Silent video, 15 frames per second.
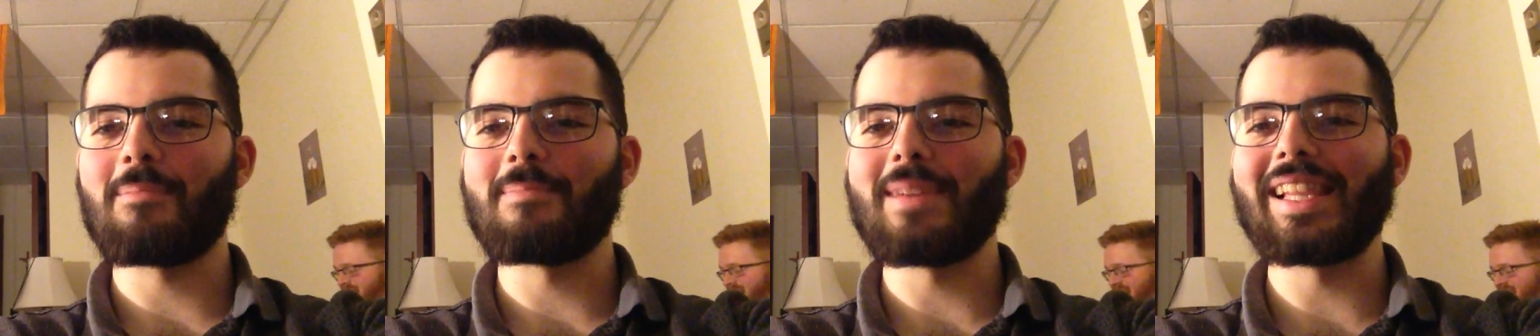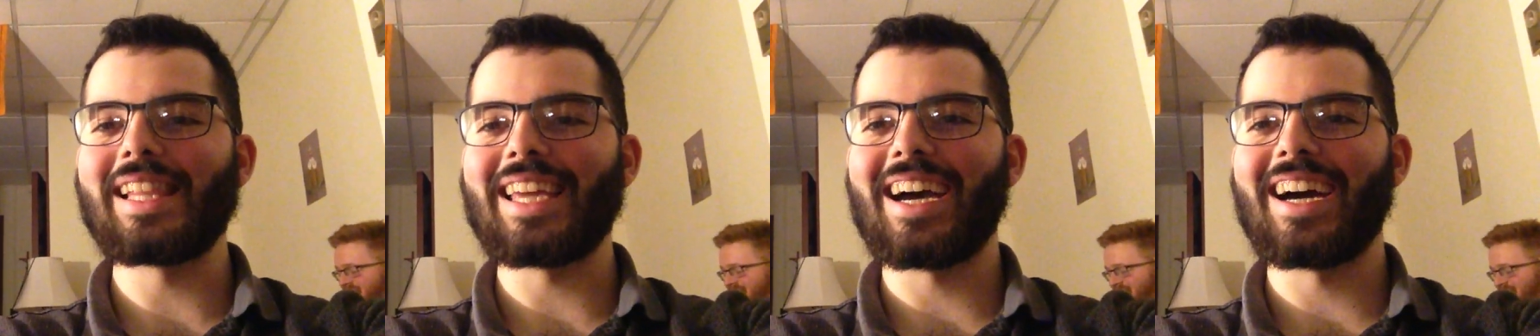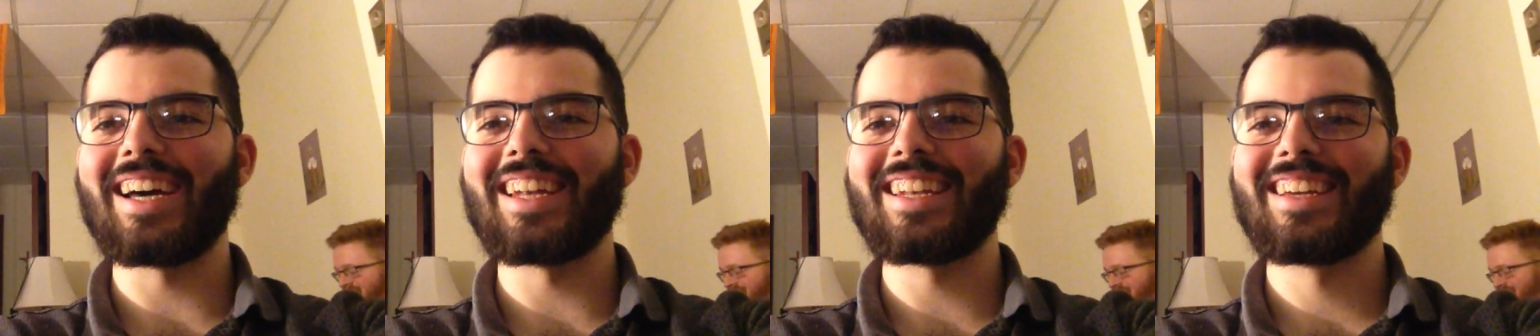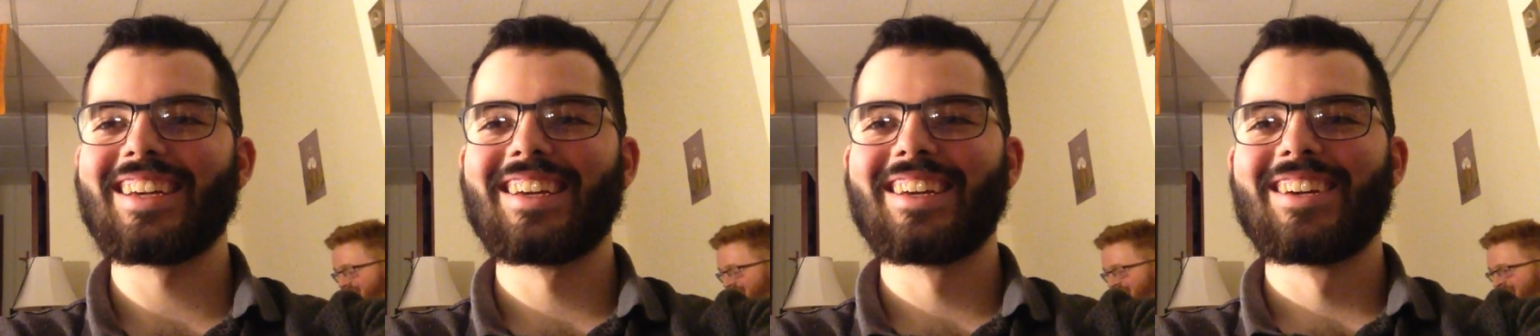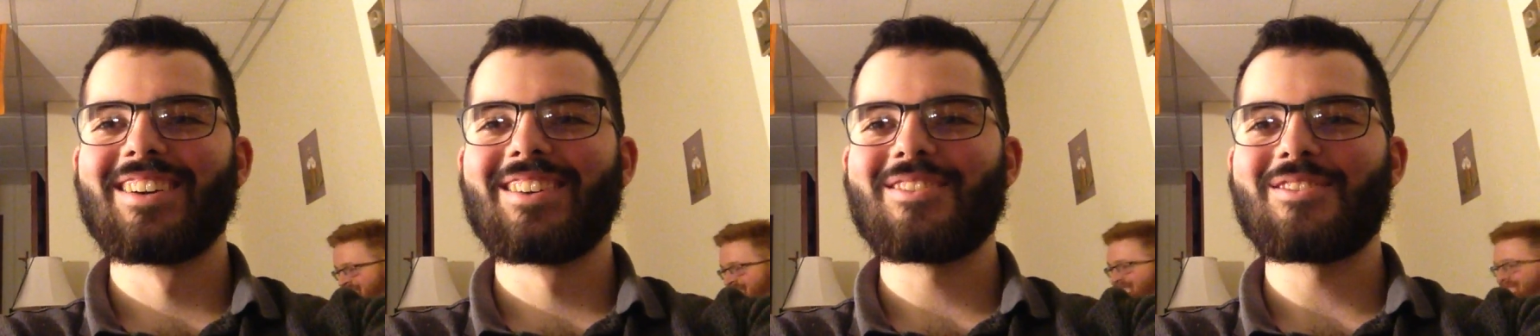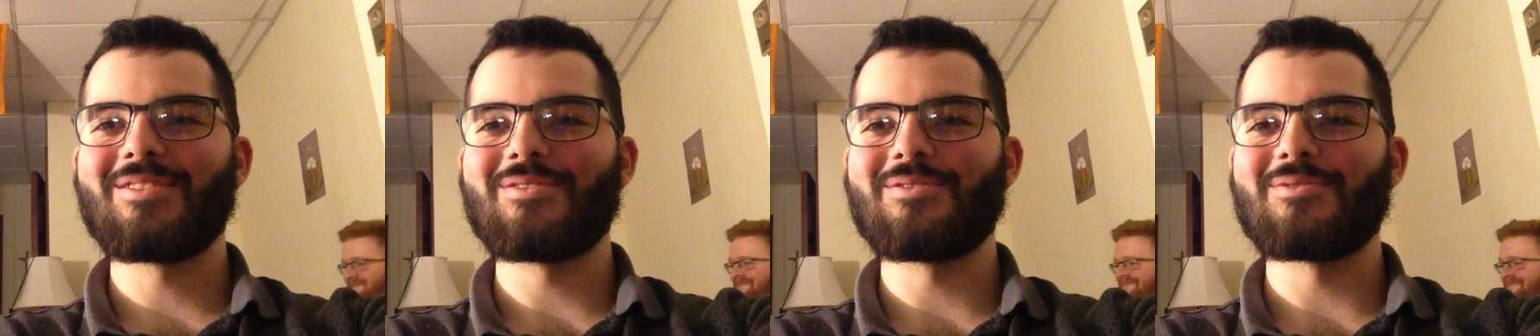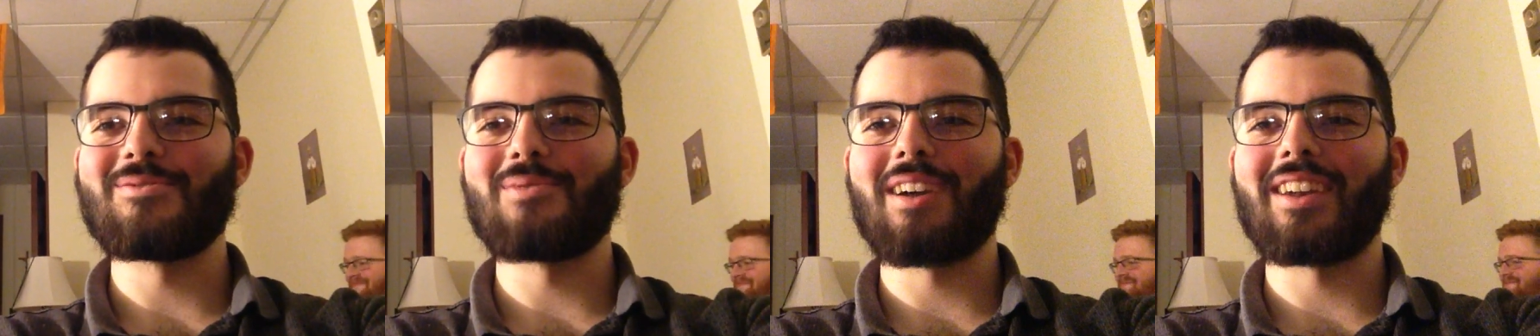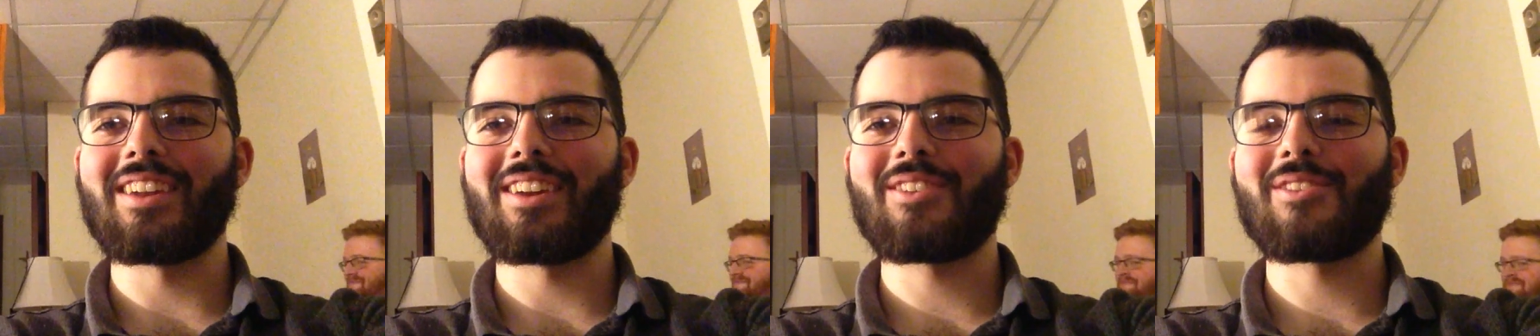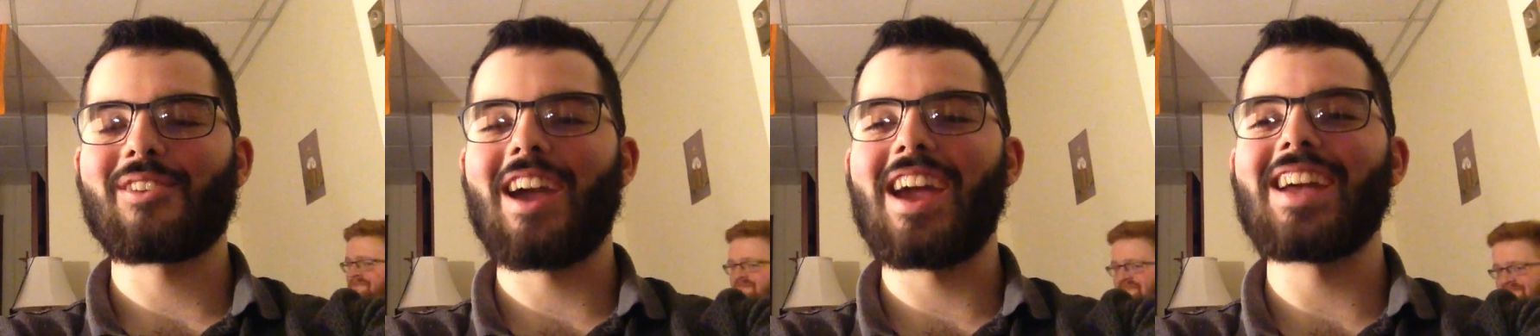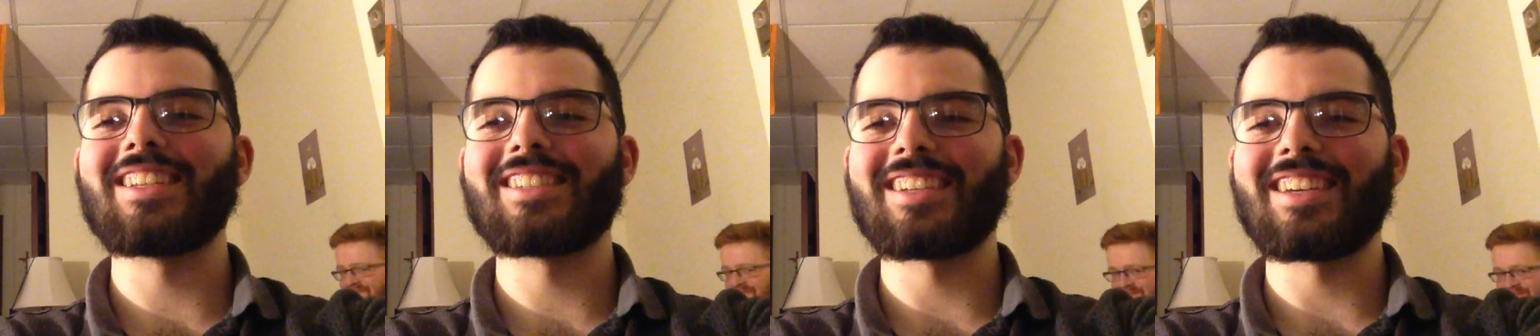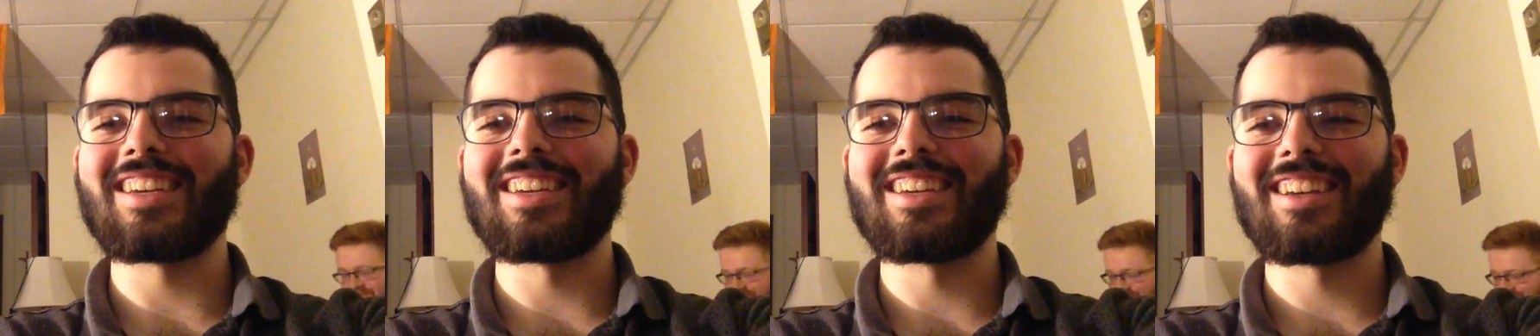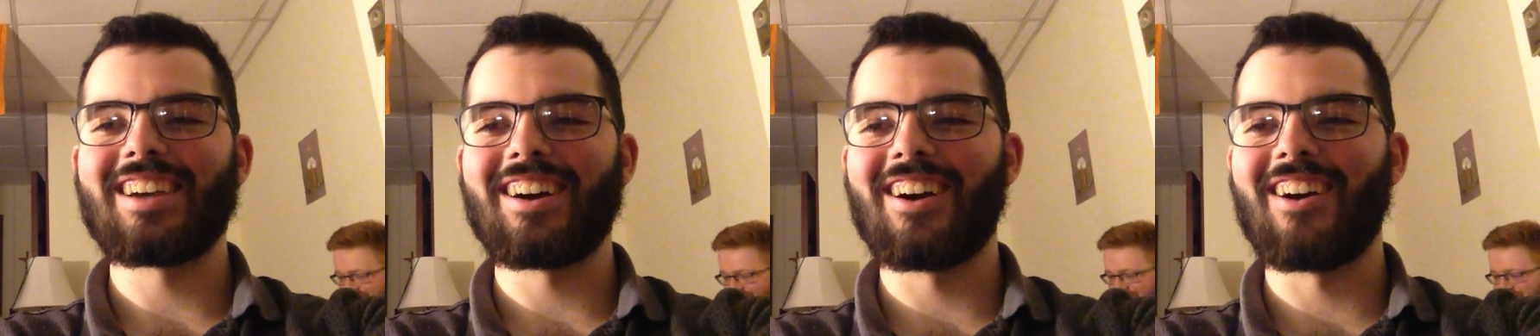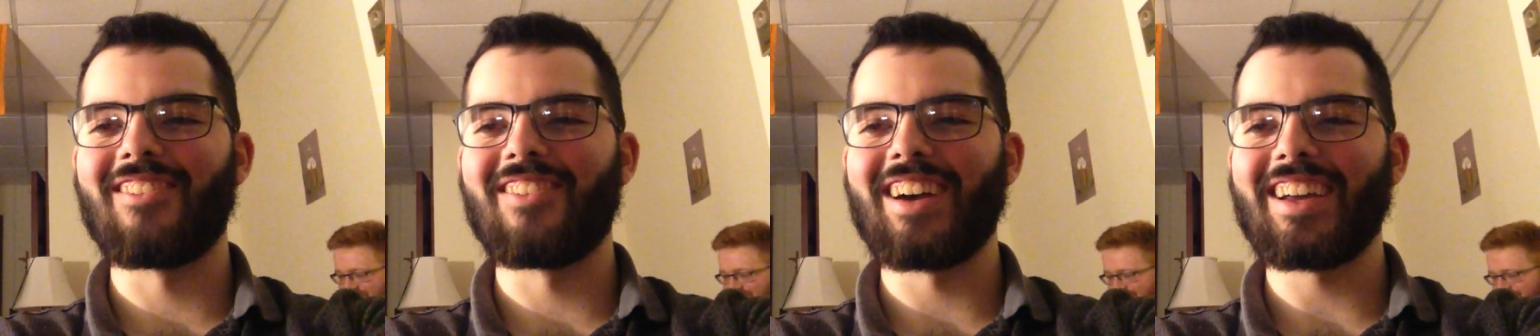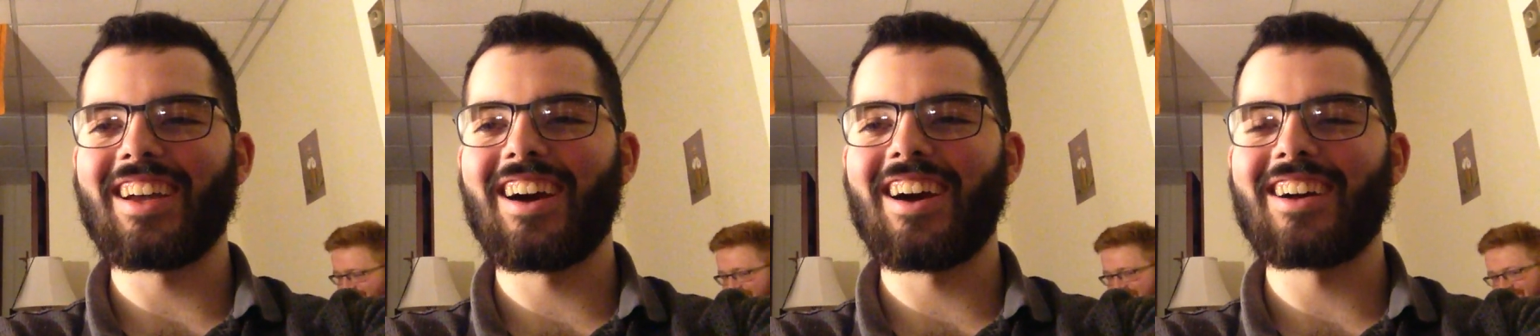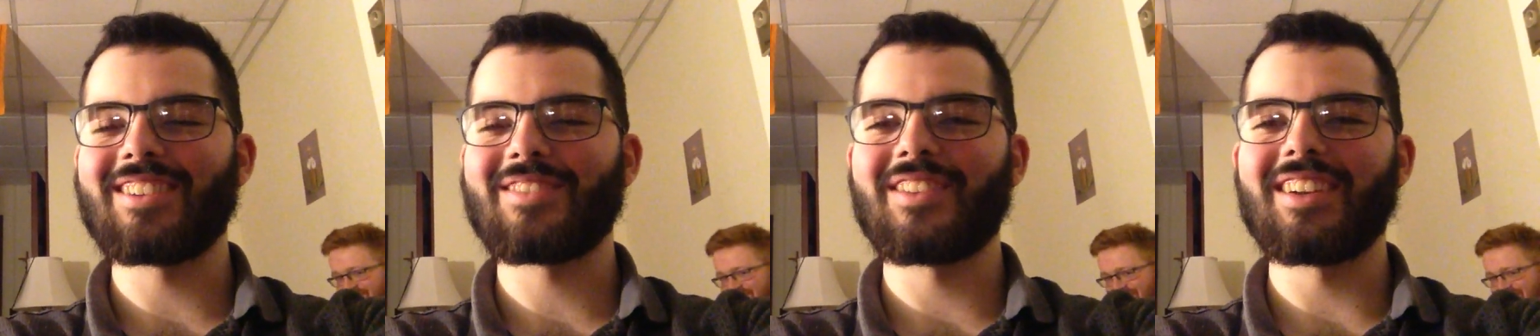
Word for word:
Speaker 1: Emilian, who went crazy. Oh my gosh,